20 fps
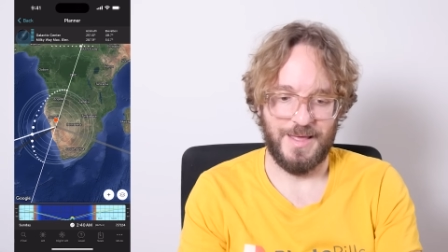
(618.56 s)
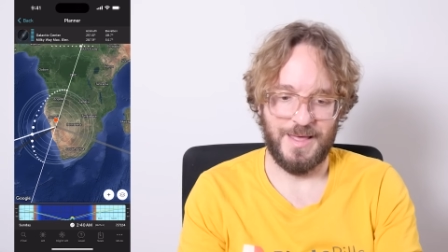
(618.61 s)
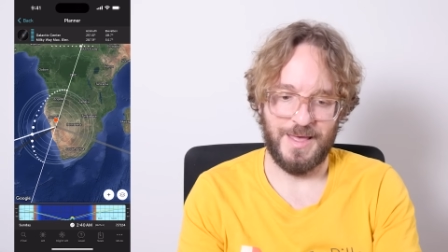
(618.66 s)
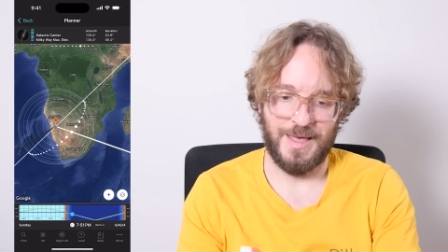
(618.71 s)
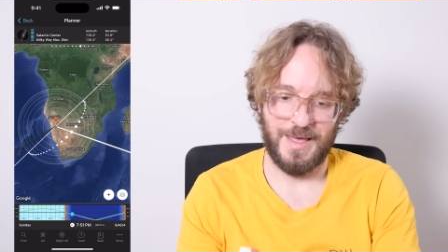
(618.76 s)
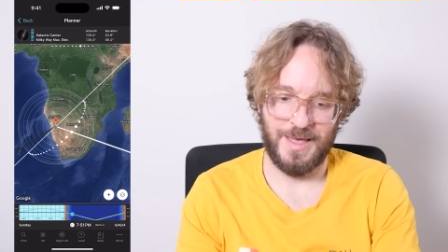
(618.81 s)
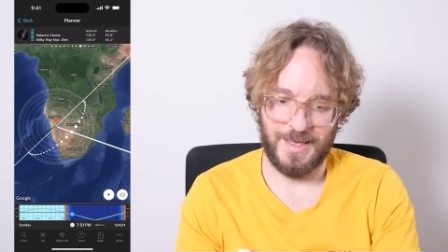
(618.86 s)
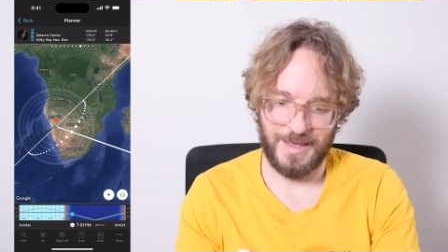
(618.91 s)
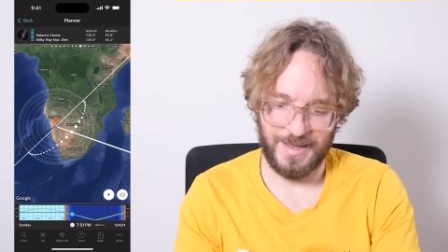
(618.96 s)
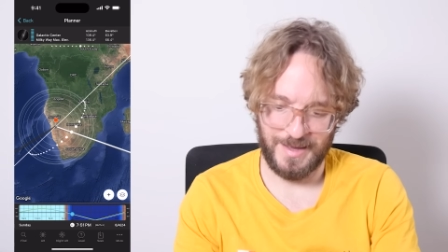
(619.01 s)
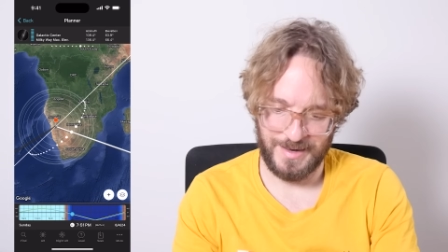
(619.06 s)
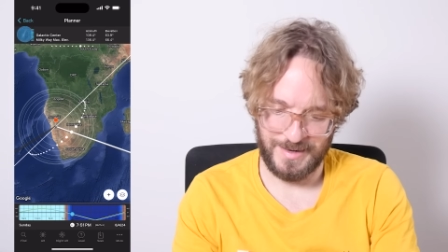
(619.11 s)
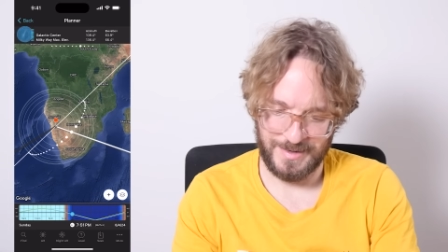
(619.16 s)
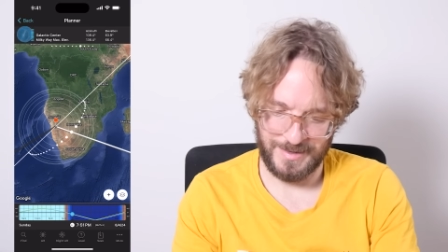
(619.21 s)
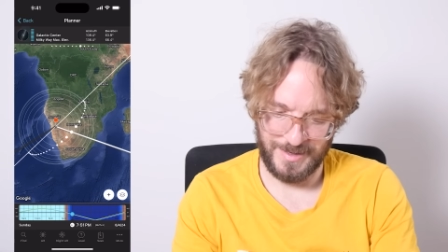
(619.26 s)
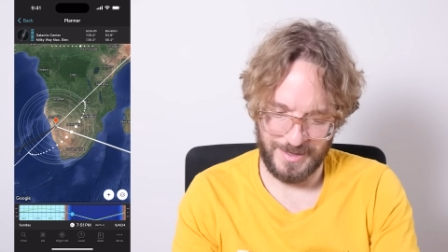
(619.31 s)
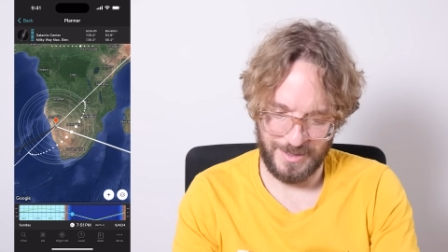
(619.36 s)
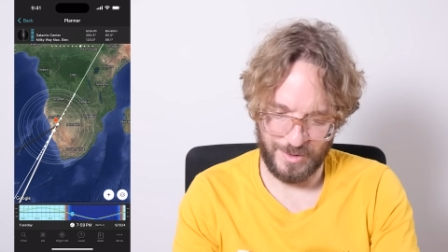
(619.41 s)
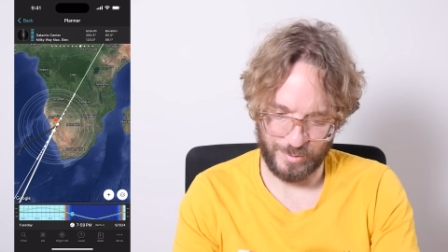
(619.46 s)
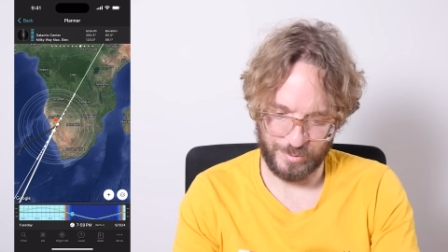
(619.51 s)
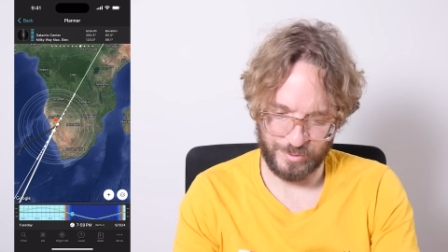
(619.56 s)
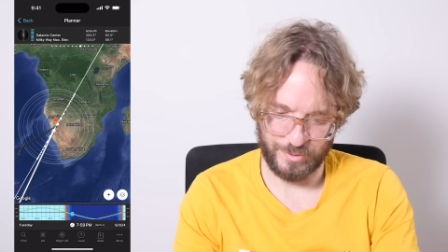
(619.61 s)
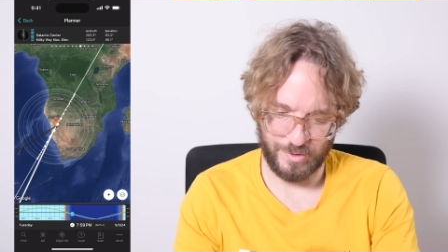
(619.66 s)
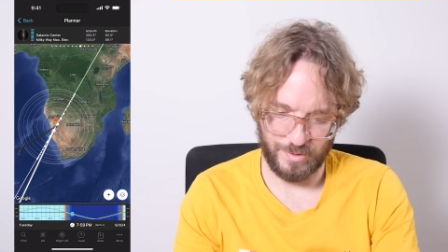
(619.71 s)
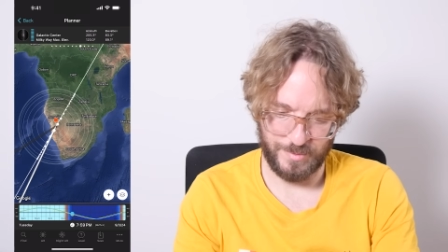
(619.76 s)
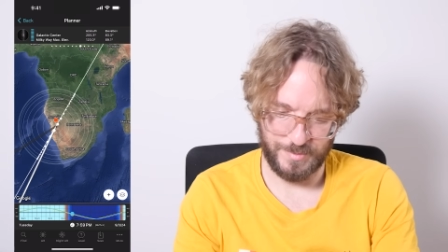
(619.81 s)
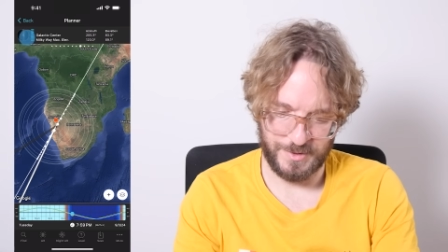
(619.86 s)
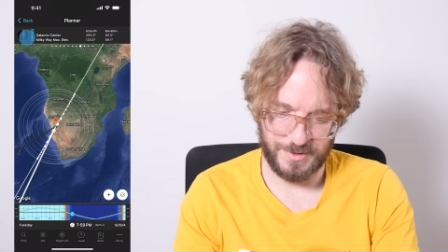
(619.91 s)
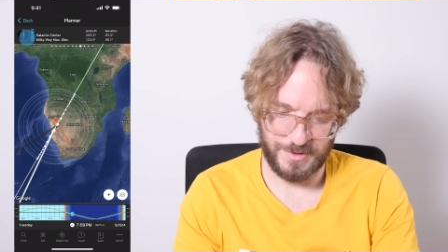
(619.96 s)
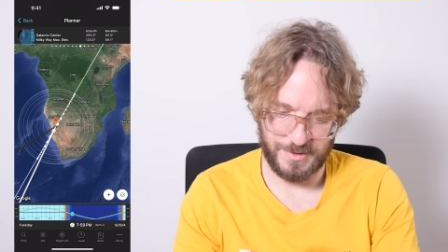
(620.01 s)
And in
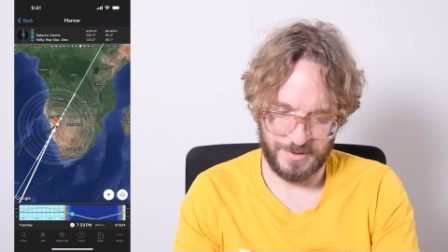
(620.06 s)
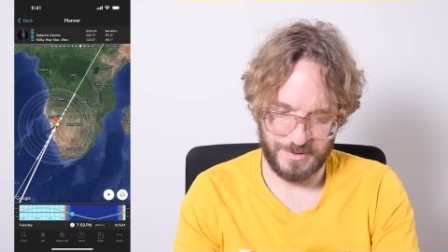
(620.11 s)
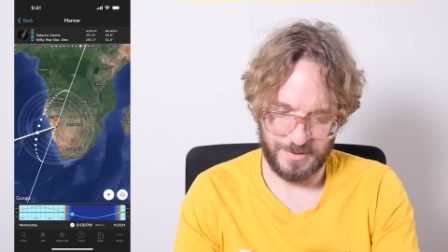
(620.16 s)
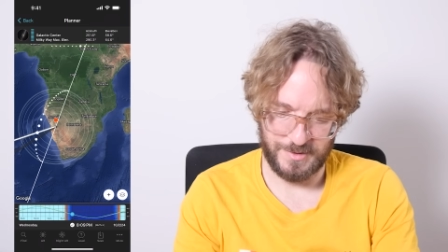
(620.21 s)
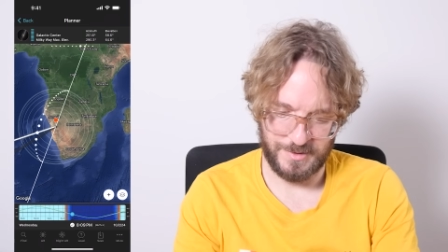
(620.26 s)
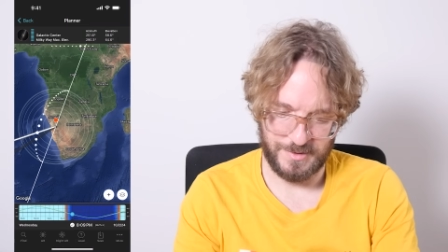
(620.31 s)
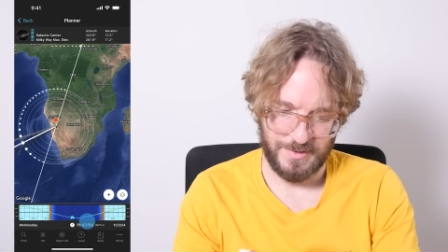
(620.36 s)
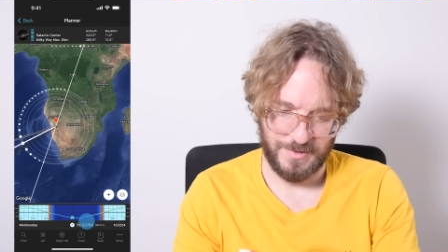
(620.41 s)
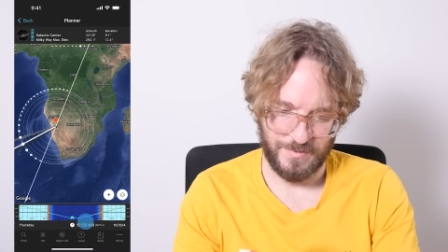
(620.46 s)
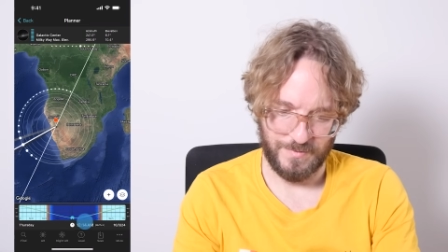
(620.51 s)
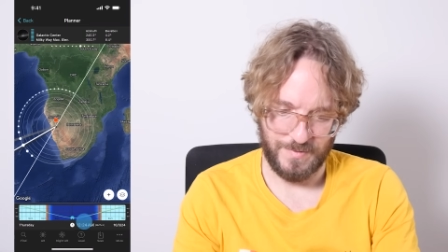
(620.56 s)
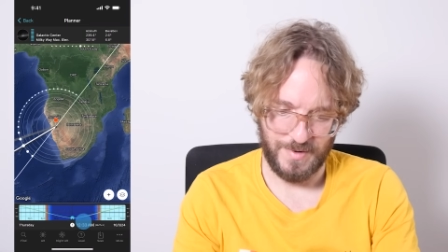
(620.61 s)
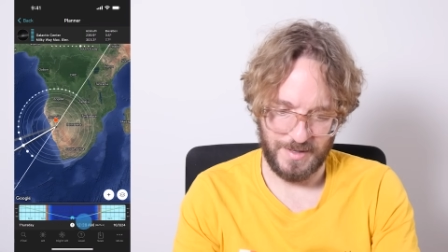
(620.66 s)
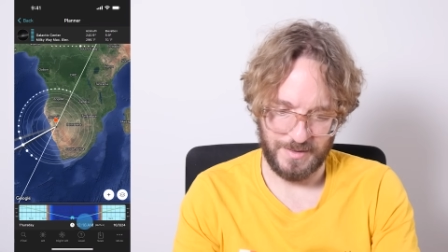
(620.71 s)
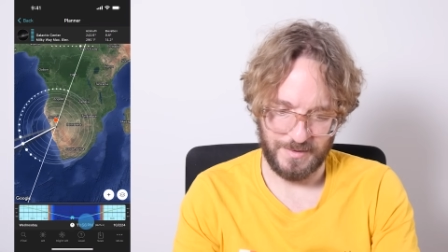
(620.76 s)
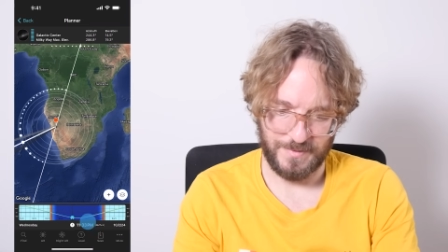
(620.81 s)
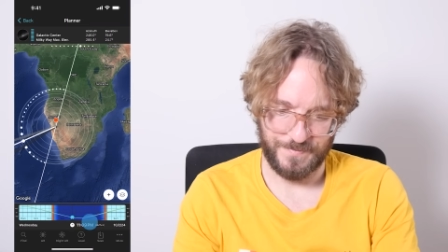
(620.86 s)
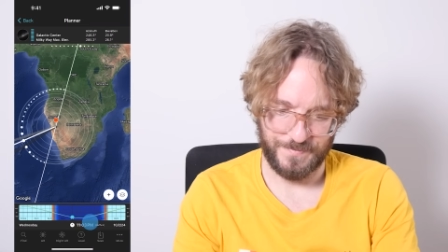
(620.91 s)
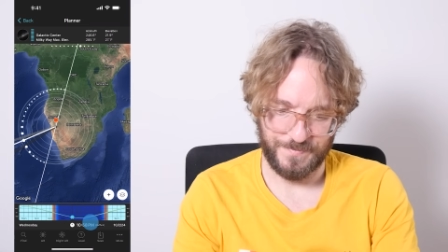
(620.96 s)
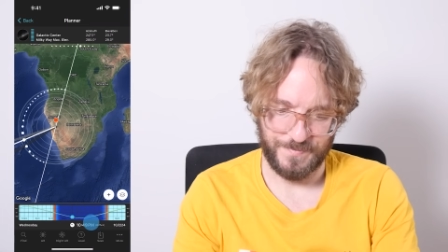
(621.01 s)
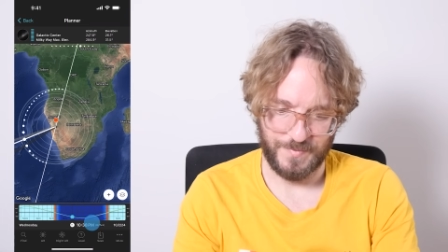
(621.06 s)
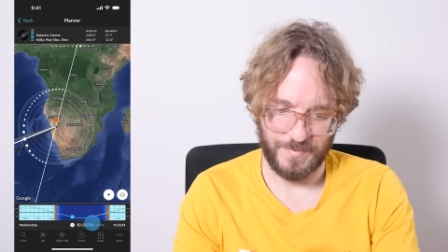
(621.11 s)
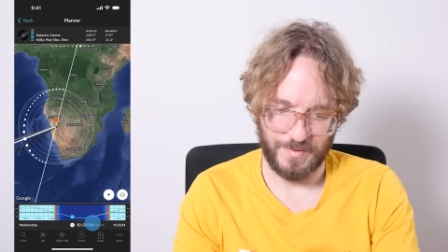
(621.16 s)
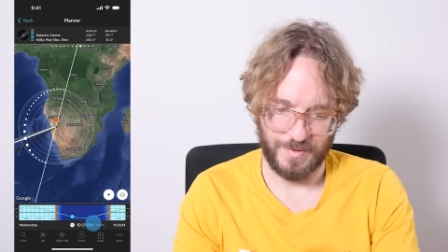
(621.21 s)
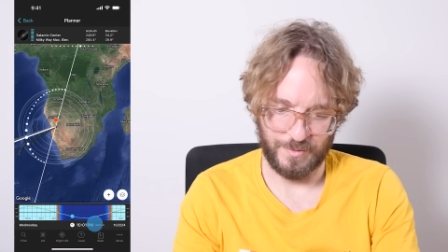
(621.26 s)
October, well,